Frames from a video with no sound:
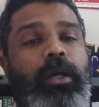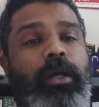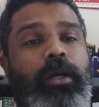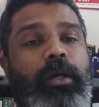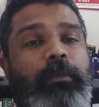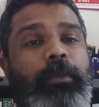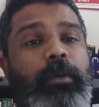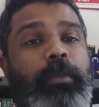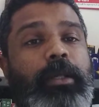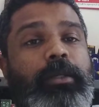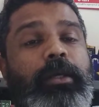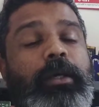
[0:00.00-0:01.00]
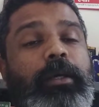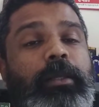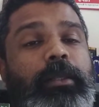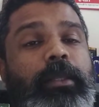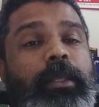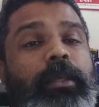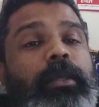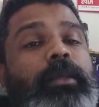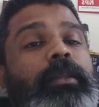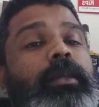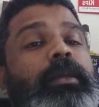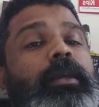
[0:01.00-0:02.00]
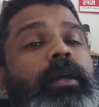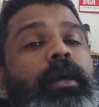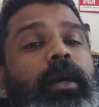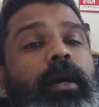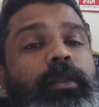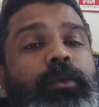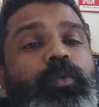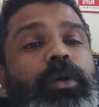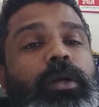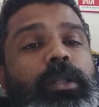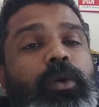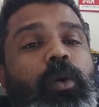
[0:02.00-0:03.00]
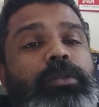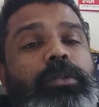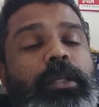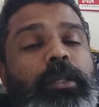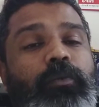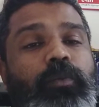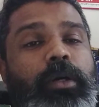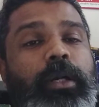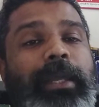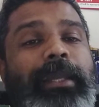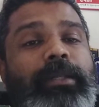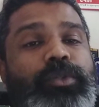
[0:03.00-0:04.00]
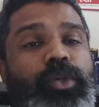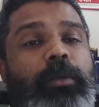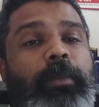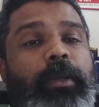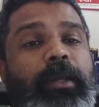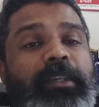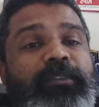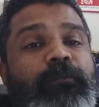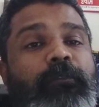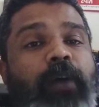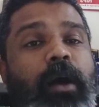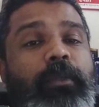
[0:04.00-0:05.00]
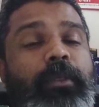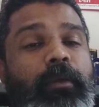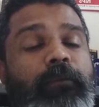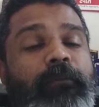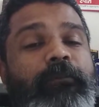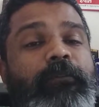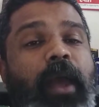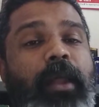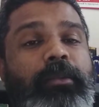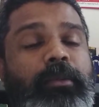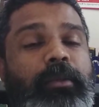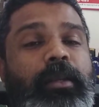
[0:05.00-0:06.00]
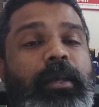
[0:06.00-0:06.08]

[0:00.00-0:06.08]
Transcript: but the other word, the alternate word in German is vater, vater,